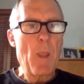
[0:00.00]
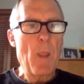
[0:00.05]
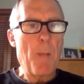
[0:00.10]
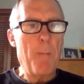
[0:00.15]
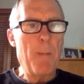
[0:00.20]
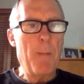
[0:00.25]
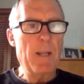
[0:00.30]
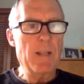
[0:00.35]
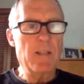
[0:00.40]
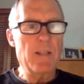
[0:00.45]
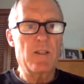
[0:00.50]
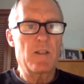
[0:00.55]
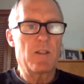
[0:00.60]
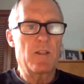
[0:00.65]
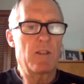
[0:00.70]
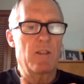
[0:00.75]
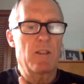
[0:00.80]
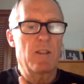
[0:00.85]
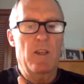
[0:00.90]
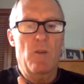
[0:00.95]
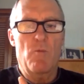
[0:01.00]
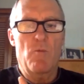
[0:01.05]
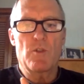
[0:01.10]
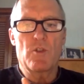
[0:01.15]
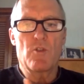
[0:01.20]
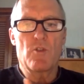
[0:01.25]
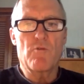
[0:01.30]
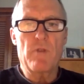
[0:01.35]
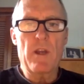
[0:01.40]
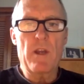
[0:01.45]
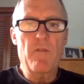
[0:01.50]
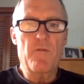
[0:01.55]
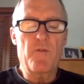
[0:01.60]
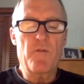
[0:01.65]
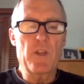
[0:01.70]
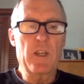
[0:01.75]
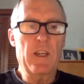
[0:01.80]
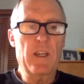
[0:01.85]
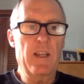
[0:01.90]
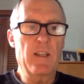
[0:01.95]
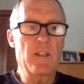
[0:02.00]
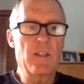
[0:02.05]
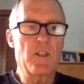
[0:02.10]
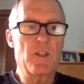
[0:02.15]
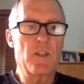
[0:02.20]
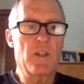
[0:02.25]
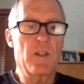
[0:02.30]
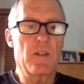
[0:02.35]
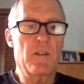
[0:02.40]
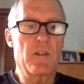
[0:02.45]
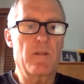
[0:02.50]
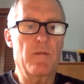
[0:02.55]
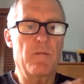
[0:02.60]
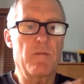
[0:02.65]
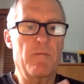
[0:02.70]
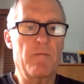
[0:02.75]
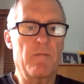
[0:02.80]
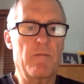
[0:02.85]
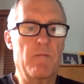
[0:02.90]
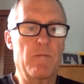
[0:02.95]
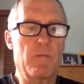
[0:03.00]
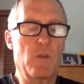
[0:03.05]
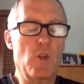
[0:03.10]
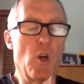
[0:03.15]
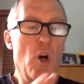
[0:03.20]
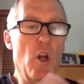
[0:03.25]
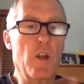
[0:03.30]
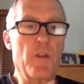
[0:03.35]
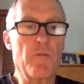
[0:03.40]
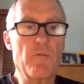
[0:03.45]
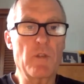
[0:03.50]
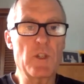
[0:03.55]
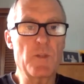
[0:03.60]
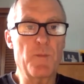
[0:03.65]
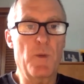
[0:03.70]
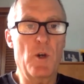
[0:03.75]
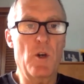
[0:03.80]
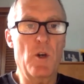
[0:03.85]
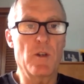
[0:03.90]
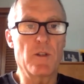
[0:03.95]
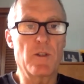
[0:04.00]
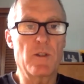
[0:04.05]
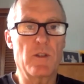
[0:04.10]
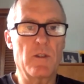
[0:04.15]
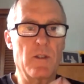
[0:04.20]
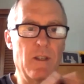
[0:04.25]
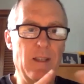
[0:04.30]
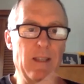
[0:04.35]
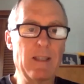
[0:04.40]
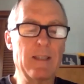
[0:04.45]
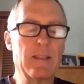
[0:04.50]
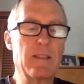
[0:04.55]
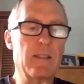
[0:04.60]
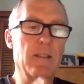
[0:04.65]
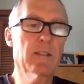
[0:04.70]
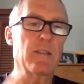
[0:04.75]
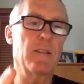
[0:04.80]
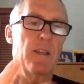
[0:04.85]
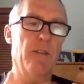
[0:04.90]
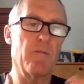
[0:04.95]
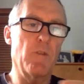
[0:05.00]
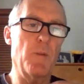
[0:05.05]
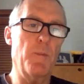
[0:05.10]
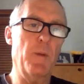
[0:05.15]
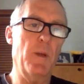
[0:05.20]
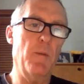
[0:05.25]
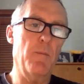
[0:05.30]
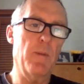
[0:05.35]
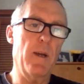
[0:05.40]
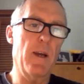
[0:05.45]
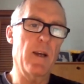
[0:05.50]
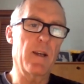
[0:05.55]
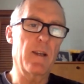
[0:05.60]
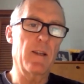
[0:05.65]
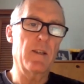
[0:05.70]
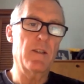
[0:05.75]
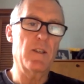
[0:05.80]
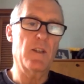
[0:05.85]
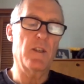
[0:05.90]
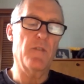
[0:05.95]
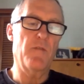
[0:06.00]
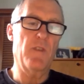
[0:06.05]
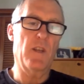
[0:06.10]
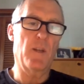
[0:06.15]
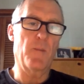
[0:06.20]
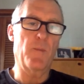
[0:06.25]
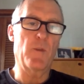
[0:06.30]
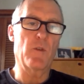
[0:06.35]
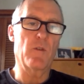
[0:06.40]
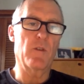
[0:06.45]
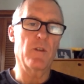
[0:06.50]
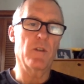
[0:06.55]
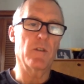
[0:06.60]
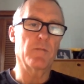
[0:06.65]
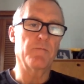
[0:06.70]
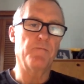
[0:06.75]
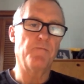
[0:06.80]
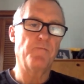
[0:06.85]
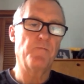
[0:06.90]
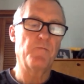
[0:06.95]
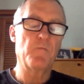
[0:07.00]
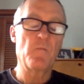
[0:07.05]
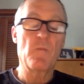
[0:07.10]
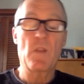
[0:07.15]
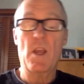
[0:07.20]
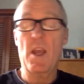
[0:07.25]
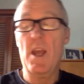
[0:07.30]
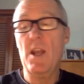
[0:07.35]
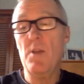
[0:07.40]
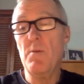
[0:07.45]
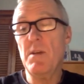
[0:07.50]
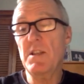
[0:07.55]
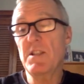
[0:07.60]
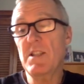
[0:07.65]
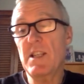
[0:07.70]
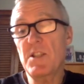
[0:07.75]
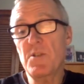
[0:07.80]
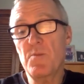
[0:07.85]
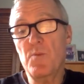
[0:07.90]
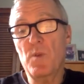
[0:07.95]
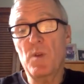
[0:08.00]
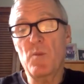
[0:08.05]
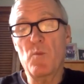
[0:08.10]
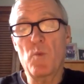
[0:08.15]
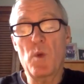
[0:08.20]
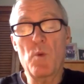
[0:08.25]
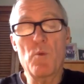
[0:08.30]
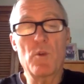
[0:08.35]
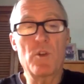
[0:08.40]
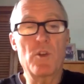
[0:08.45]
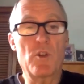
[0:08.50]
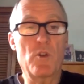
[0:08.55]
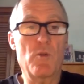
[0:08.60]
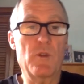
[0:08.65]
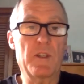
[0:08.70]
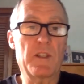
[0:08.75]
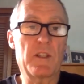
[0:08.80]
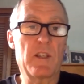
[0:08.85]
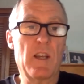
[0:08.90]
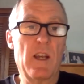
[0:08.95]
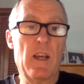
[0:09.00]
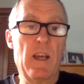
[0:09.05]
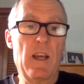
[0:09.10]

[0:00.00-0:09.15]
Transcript: But it was great for the kids to call and response, listen and repeat back to develop their ear. Anyways, that's what we would do is